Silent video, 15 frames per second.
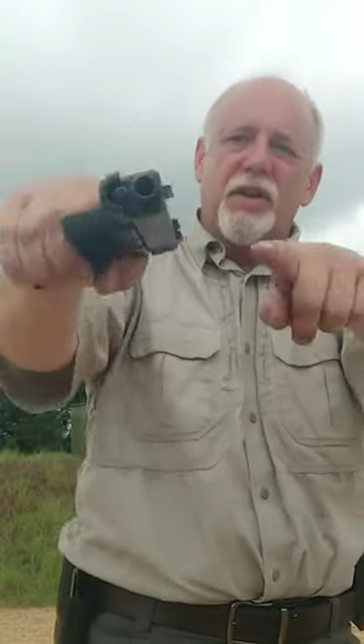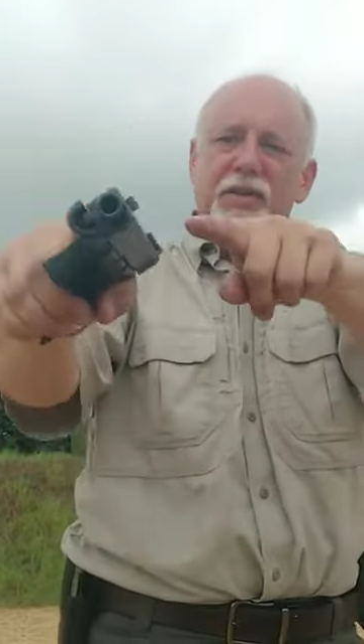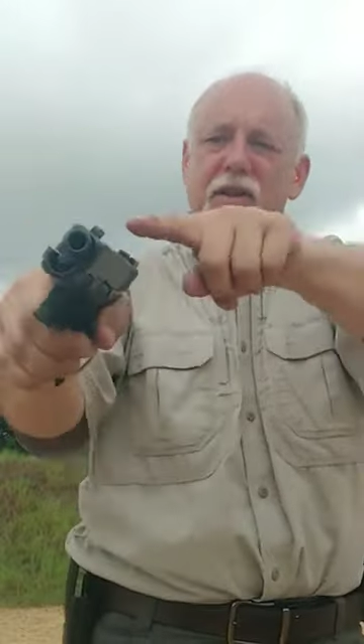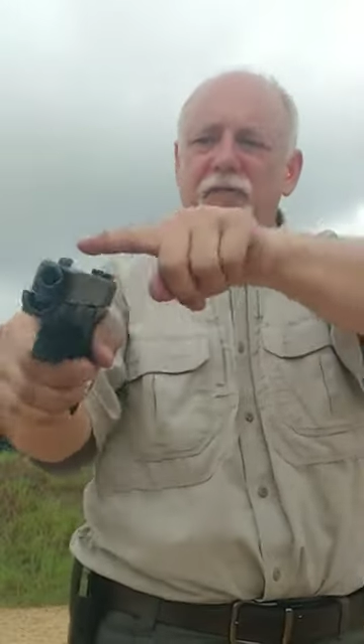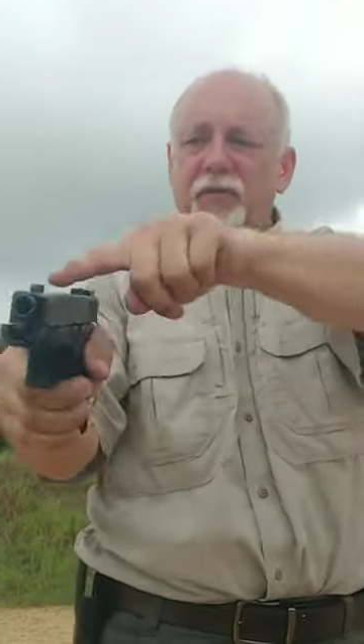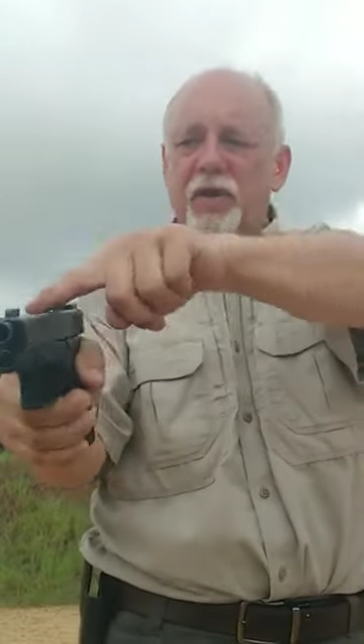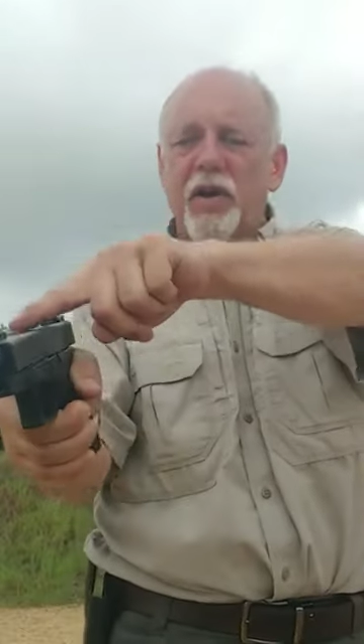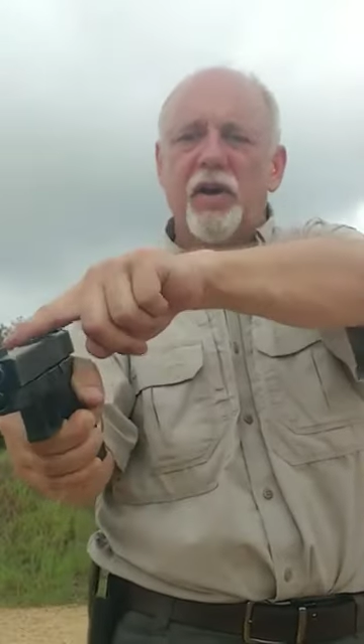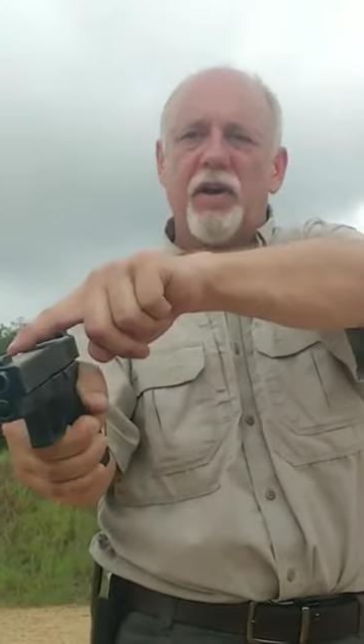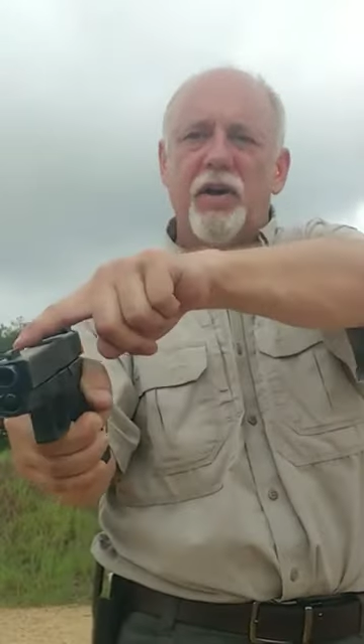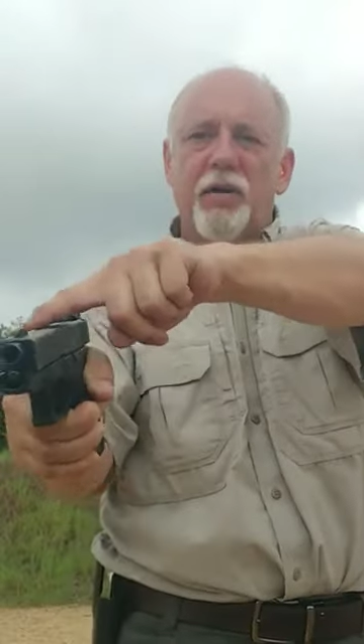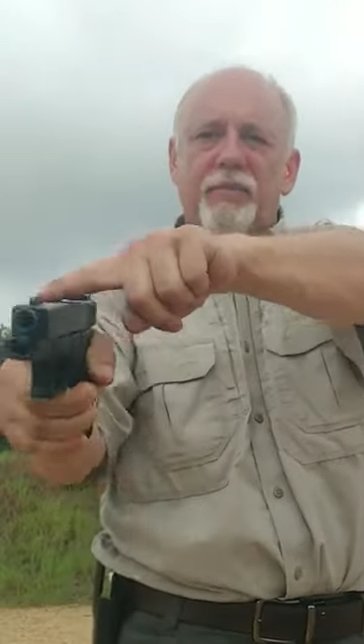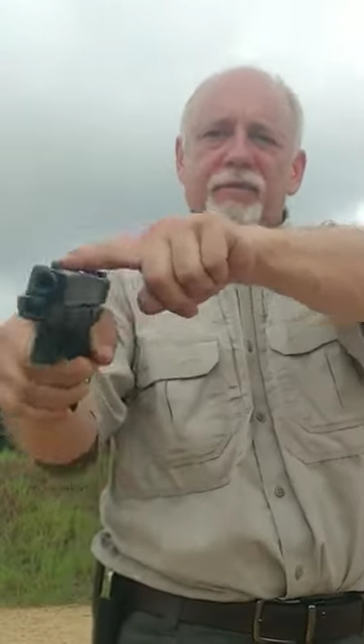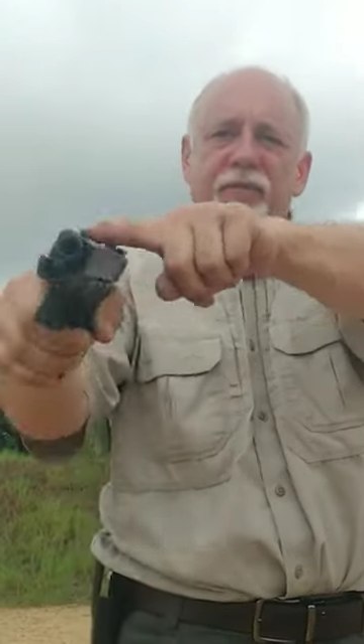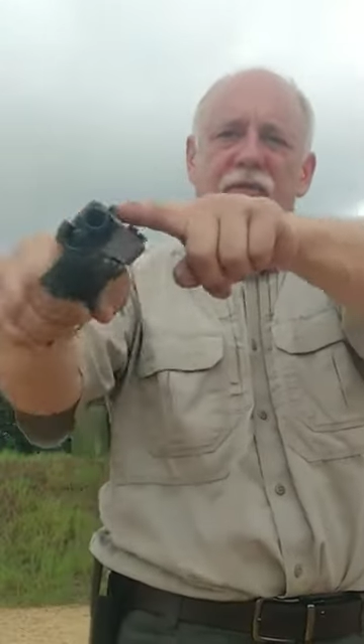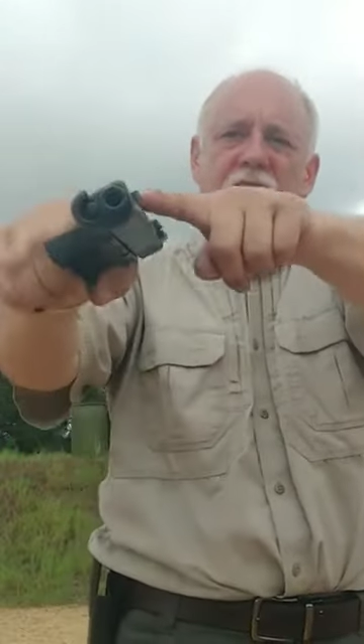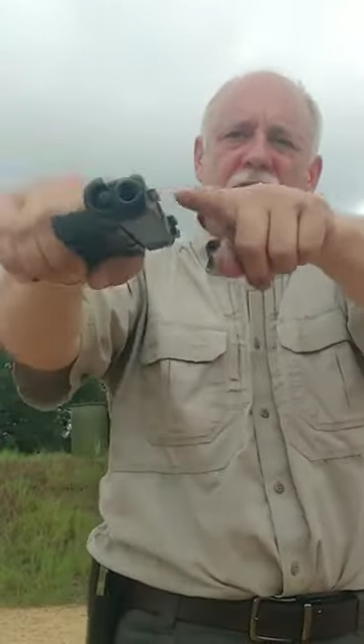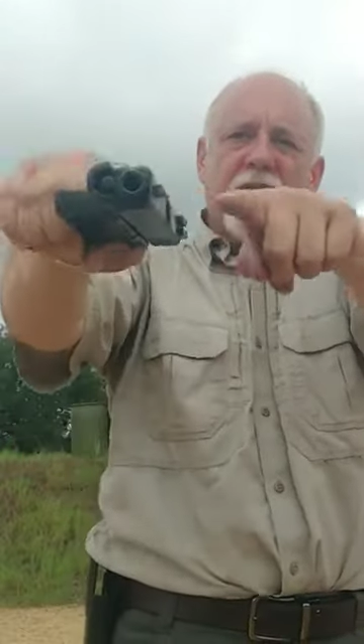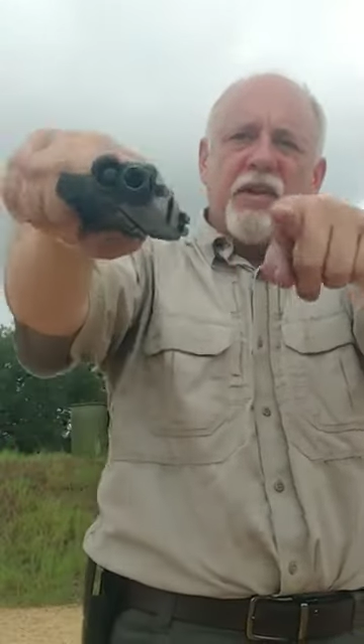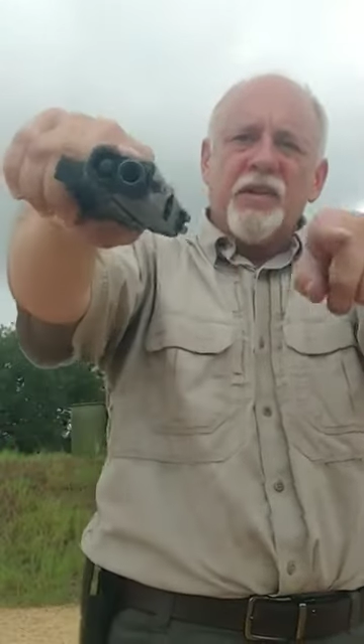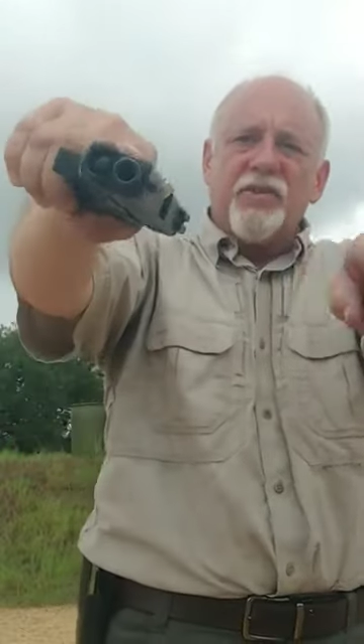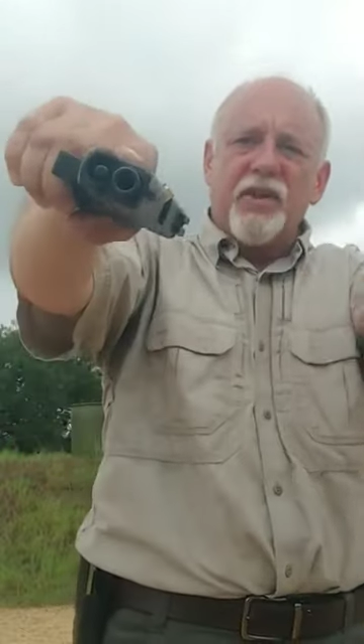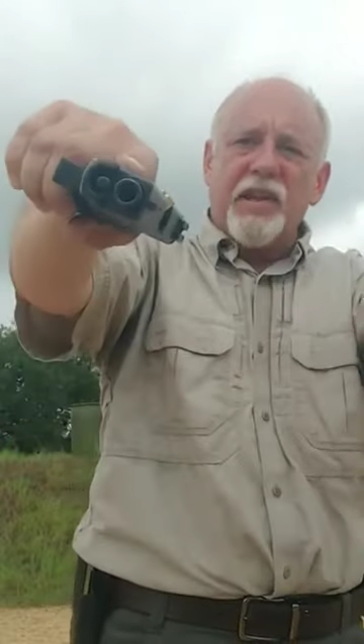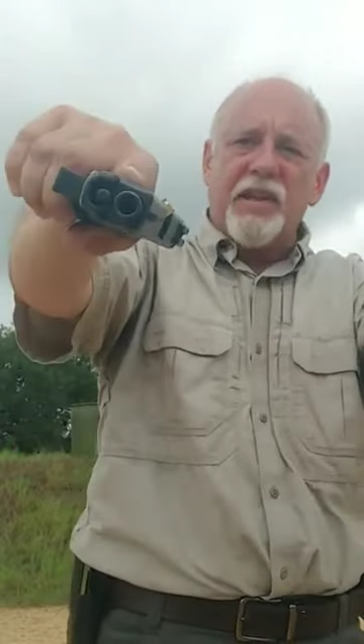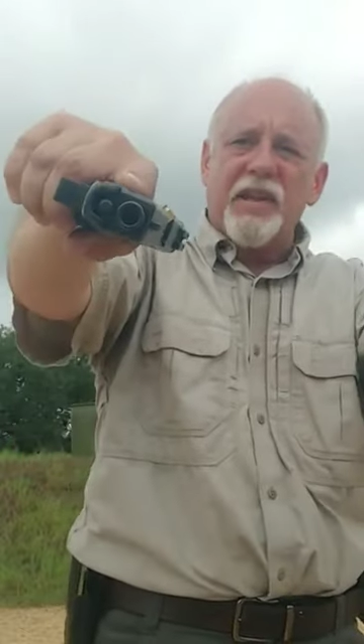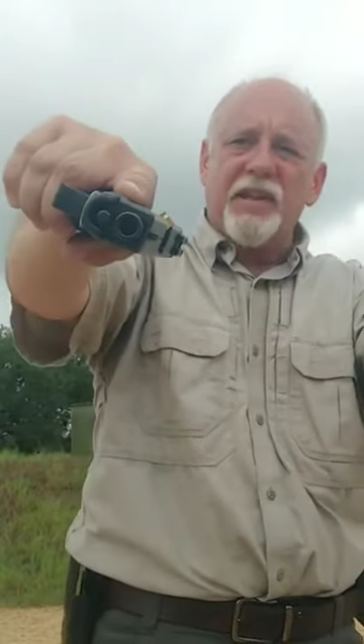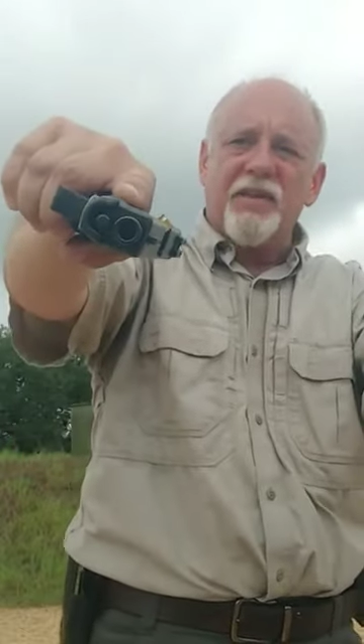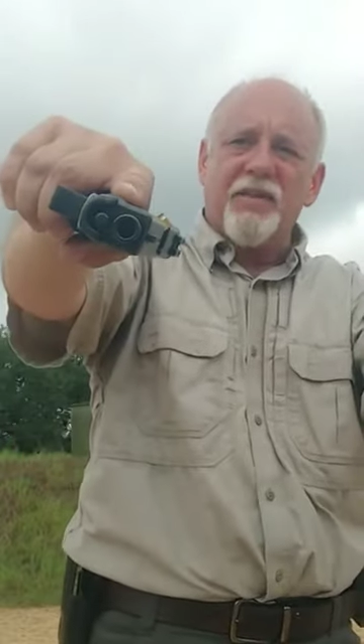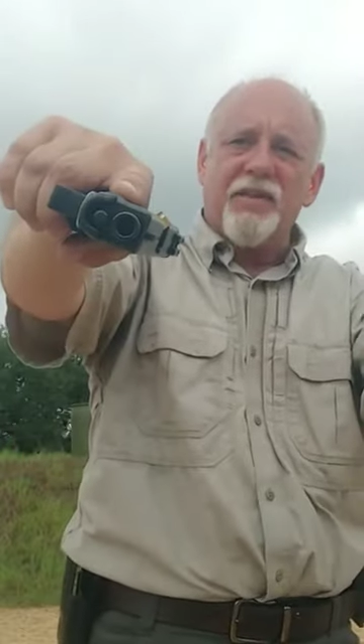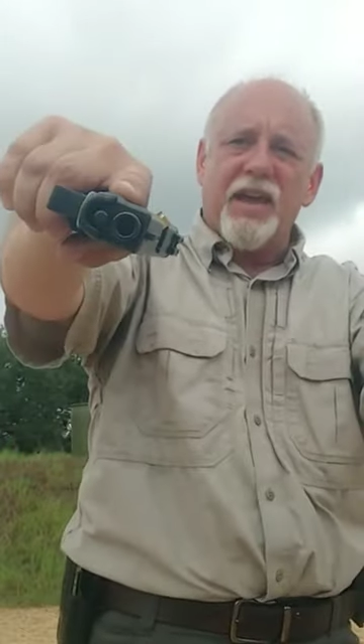enough oomph to
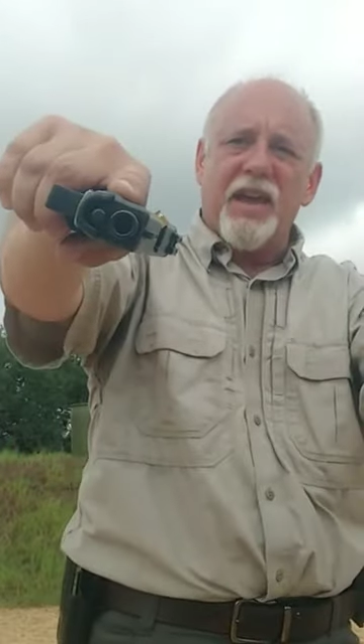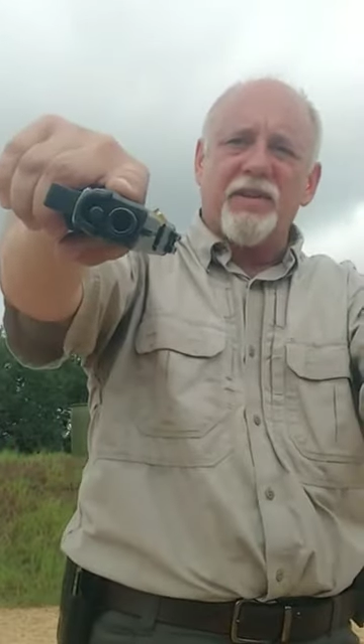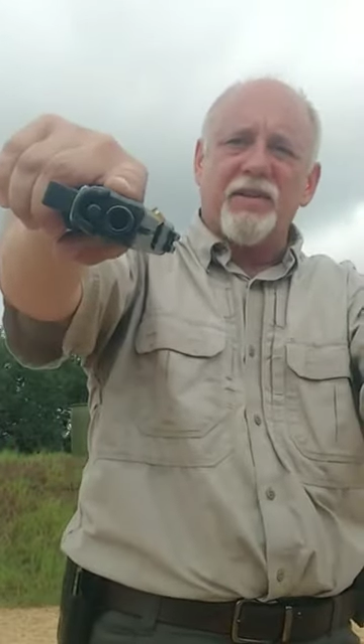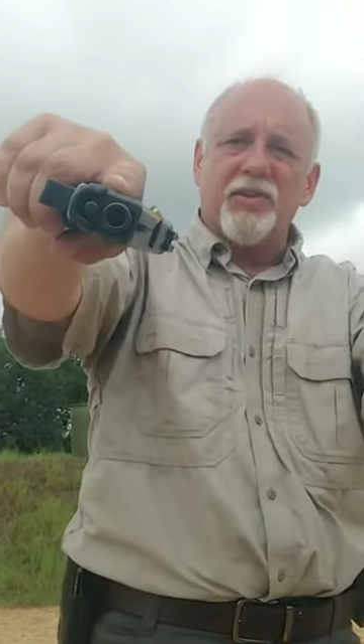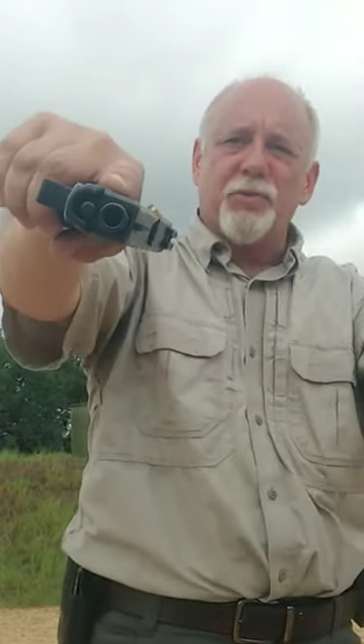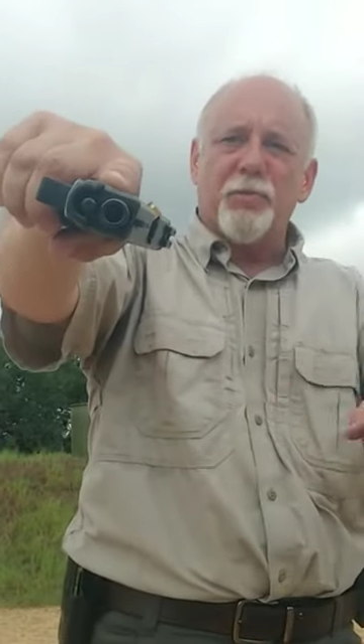get that